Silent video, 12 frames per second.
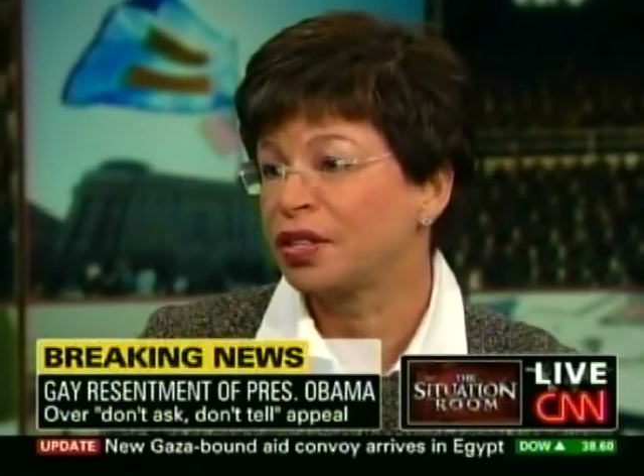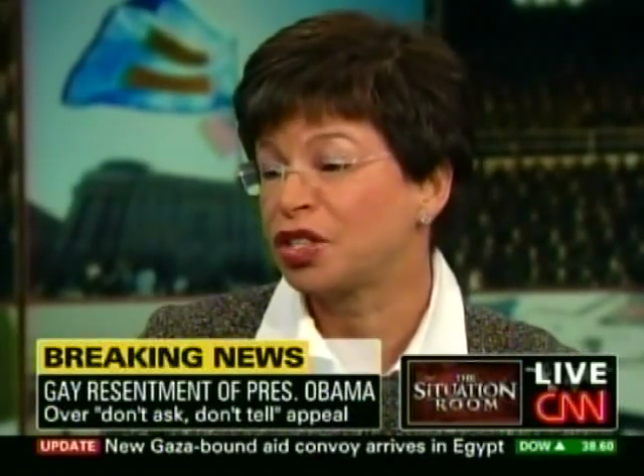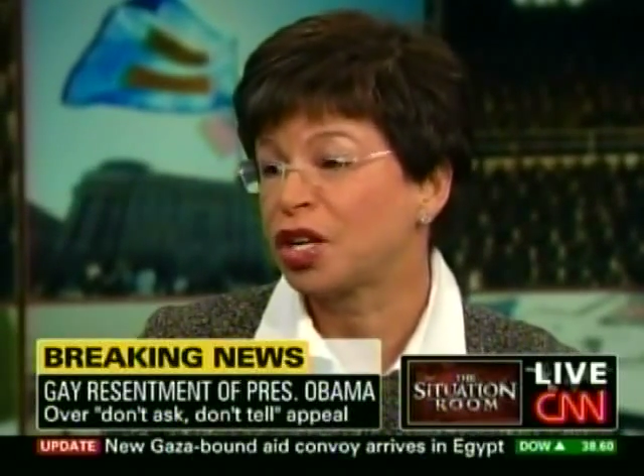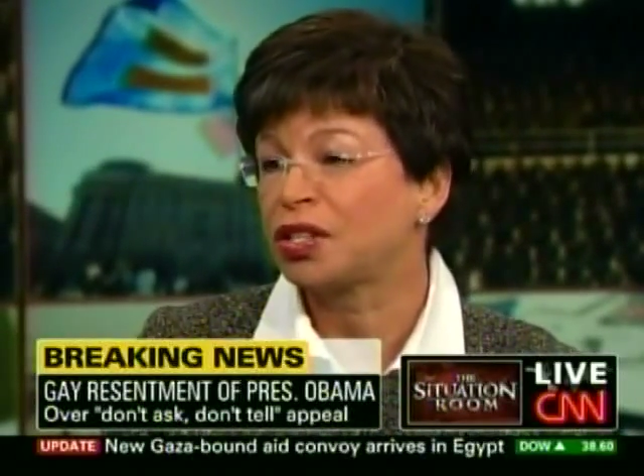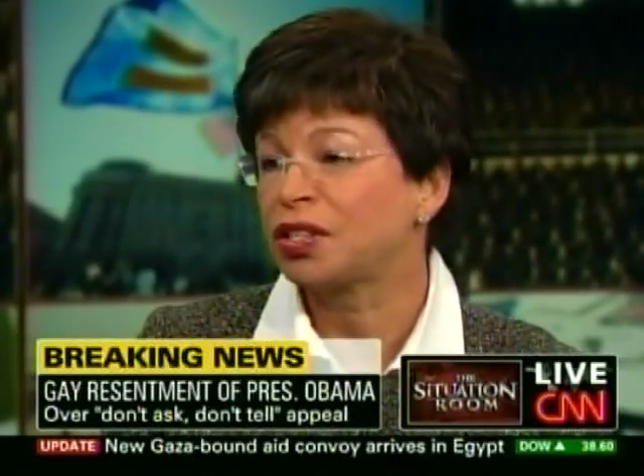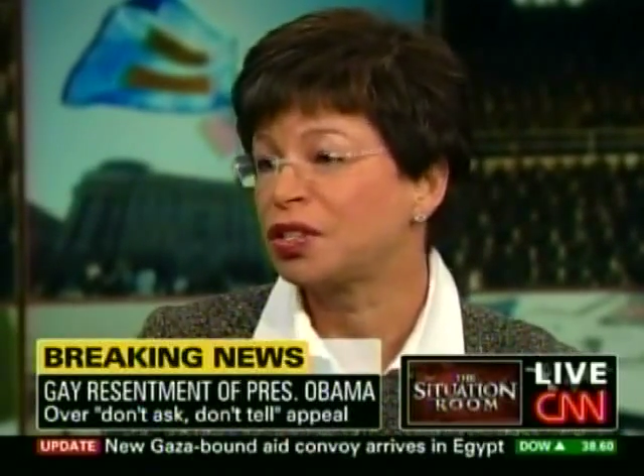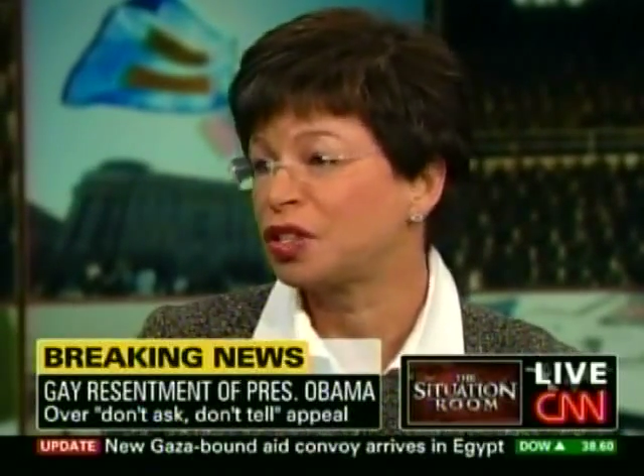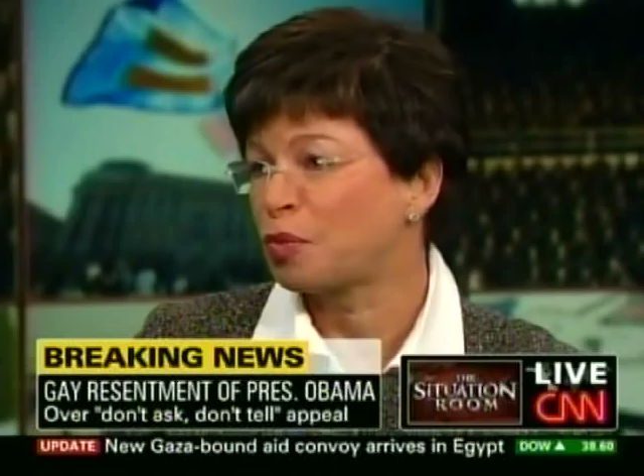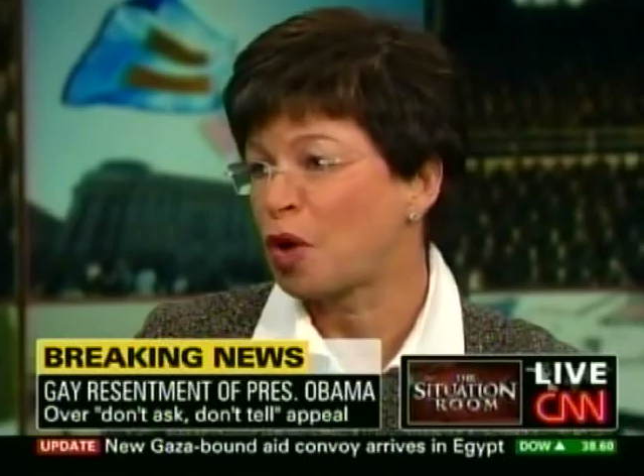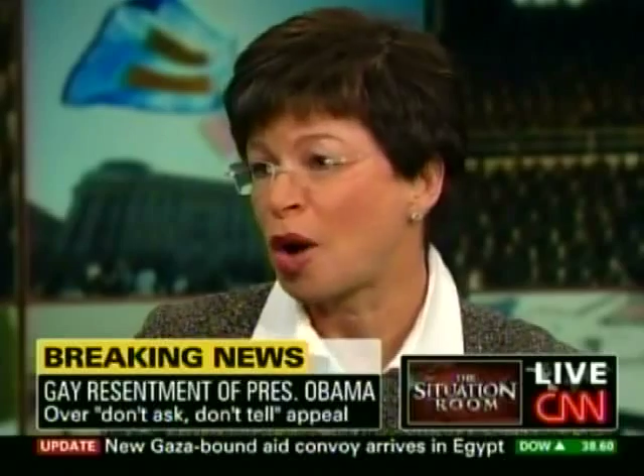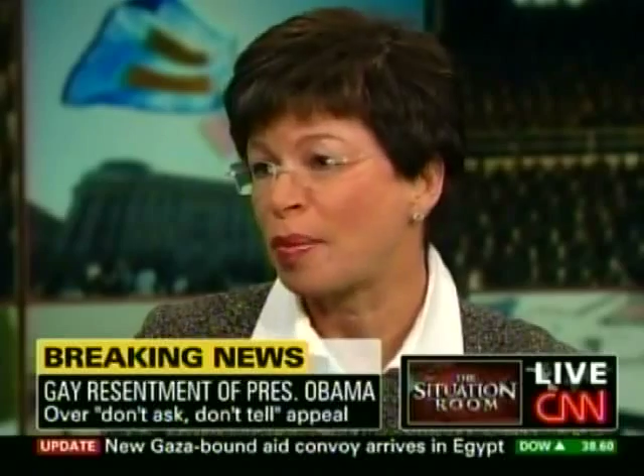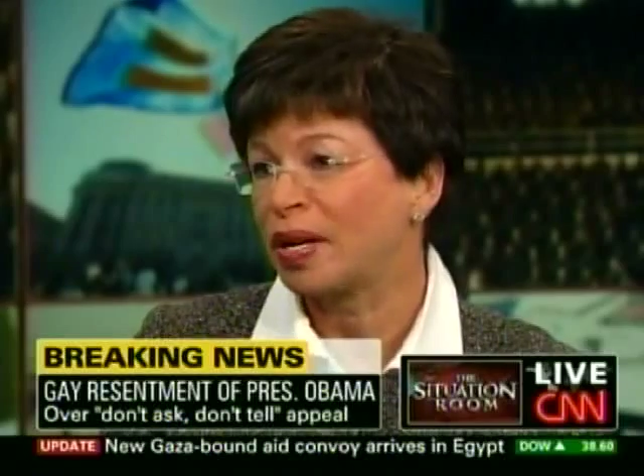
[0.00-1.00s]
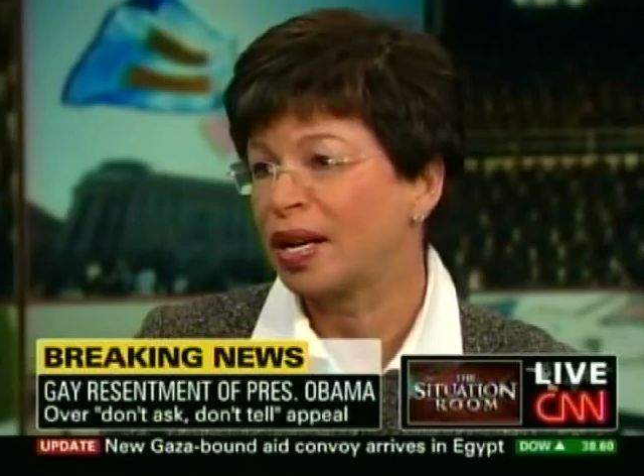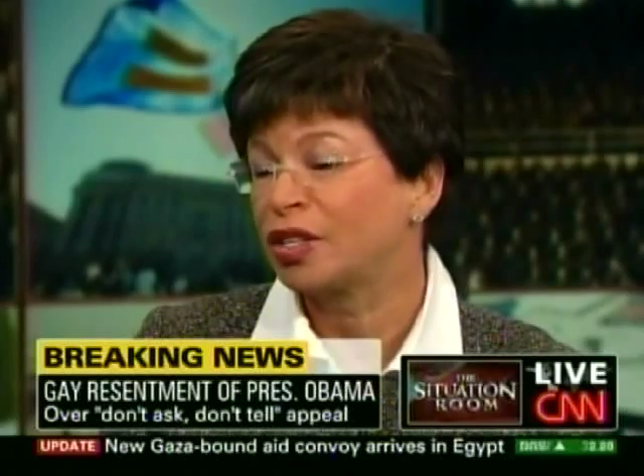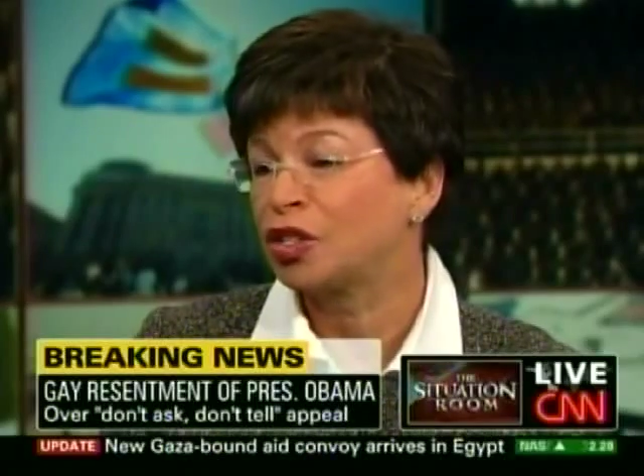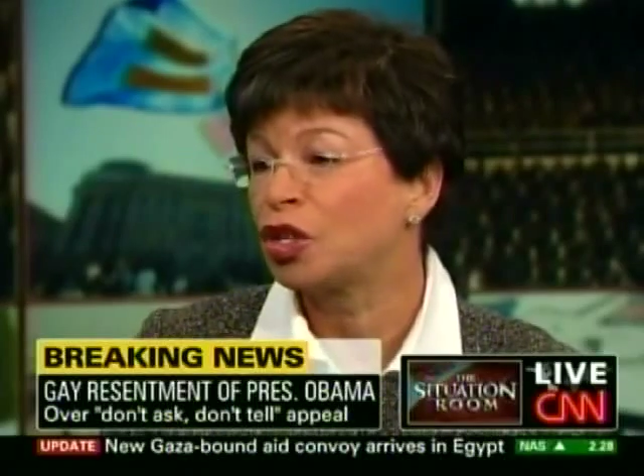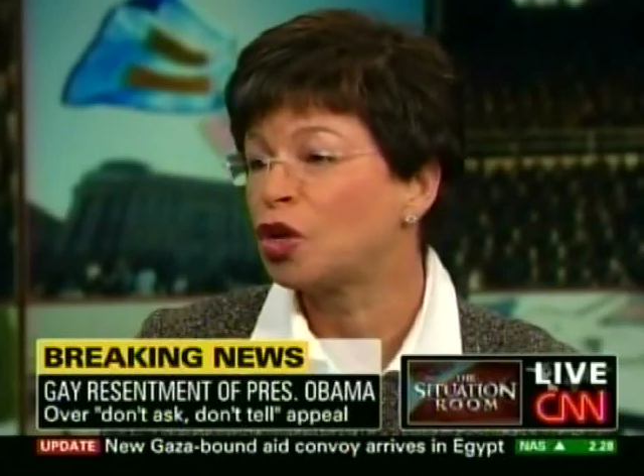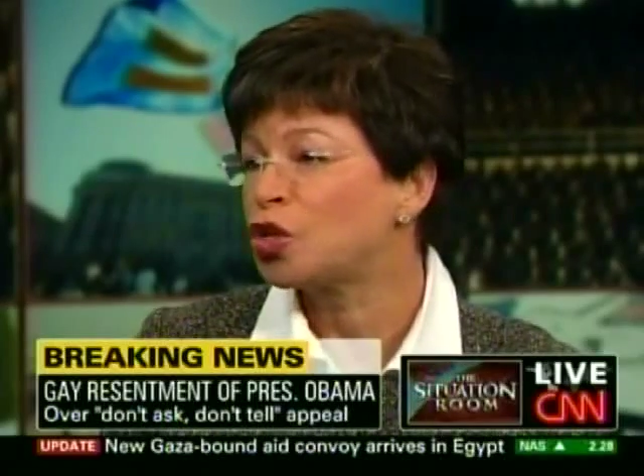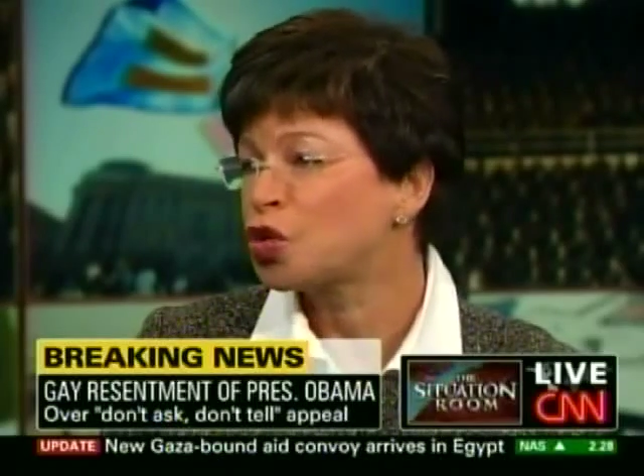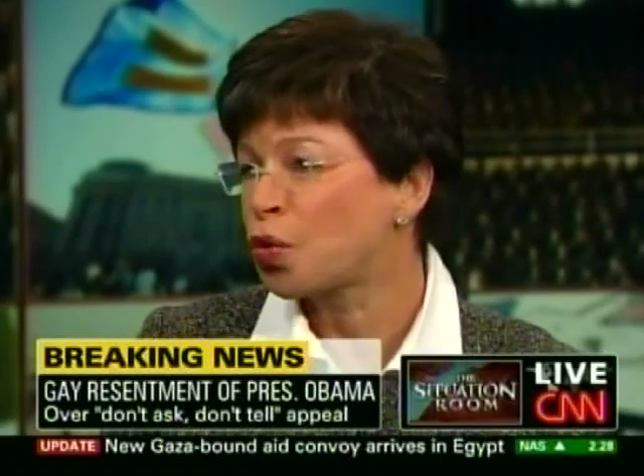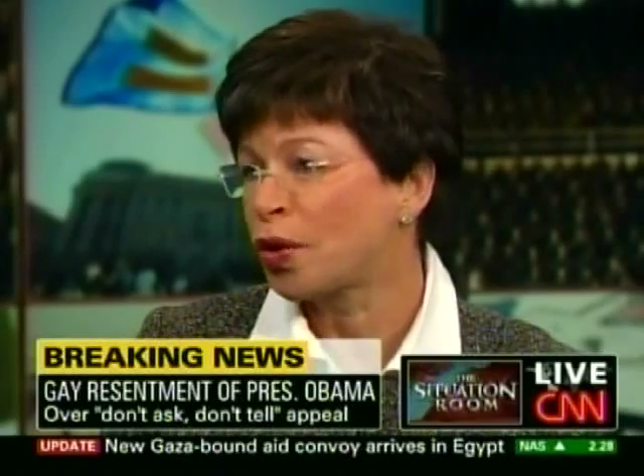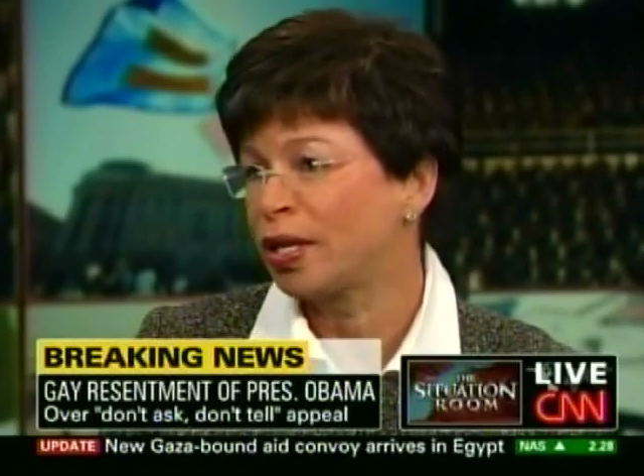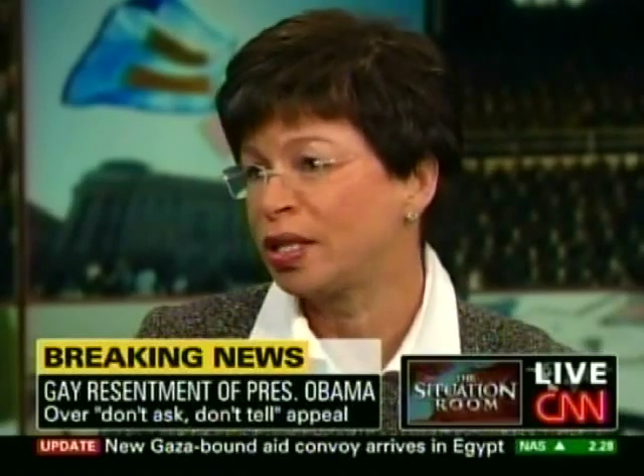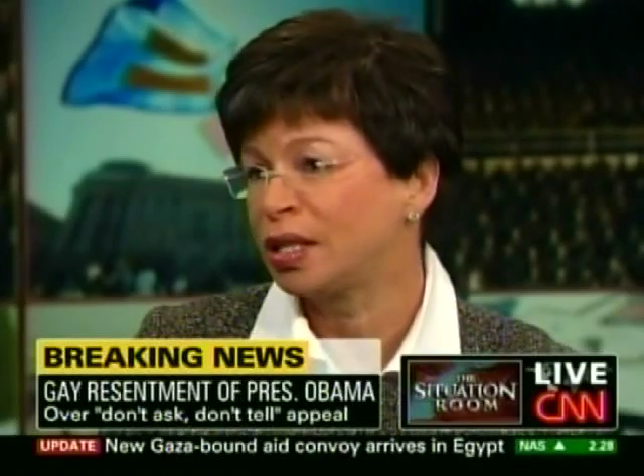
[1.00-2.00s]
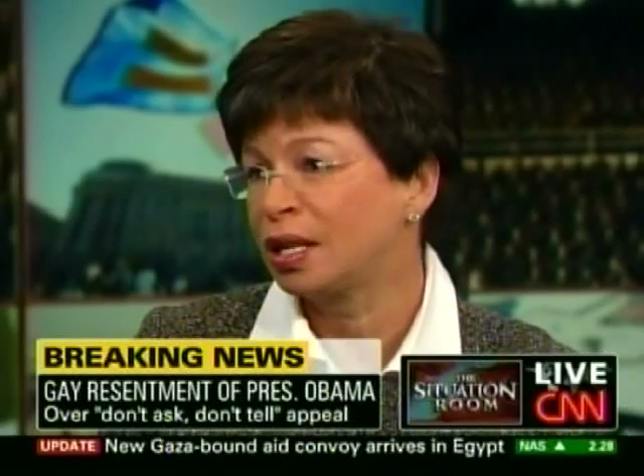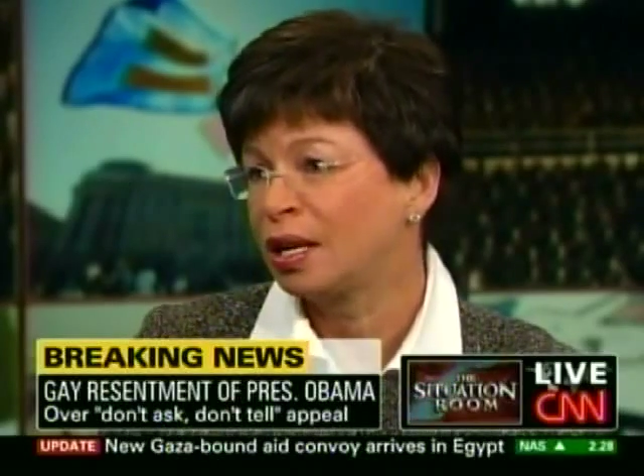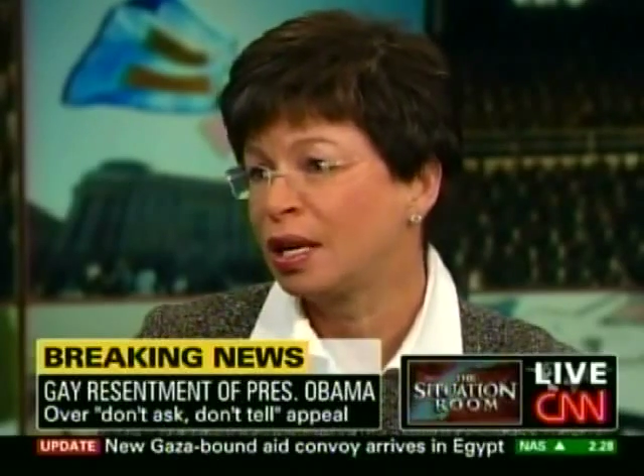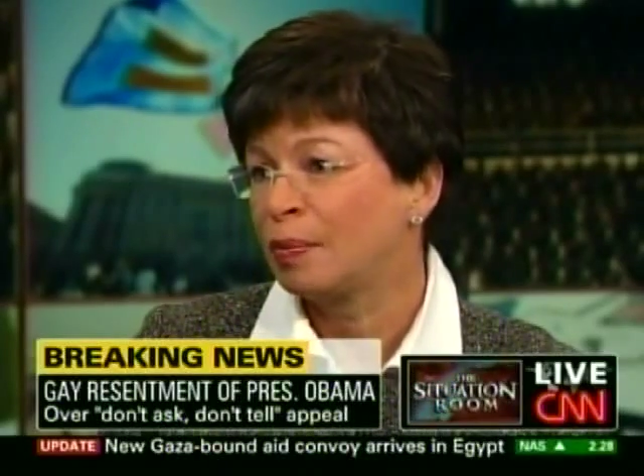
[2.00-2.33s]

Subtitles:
the Justice Department has no choice